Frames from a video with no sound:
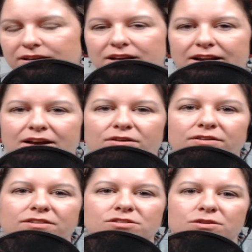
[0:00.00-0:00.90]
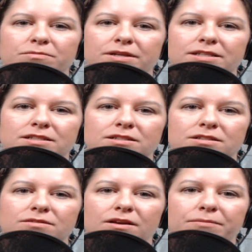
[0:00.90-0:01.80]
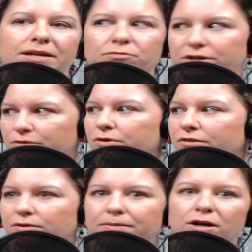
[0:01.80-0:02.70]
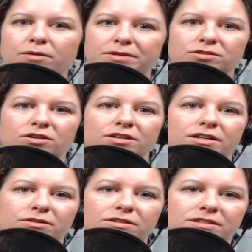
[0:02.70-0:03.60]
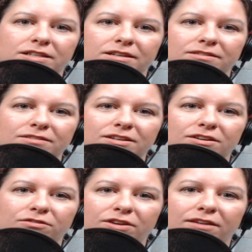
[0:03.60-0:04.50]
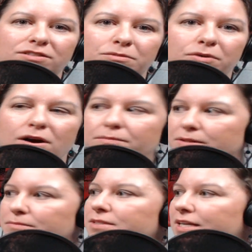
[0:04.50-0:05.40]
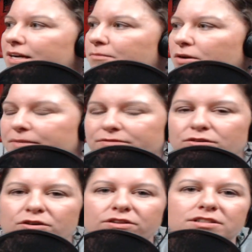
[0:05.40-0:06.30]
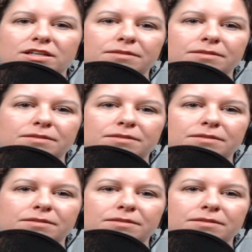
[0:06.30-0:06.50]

cut out in certain places. I mean, when you work from home, you start noticing if you have some problems. Yeah, I'm on my phone all the time.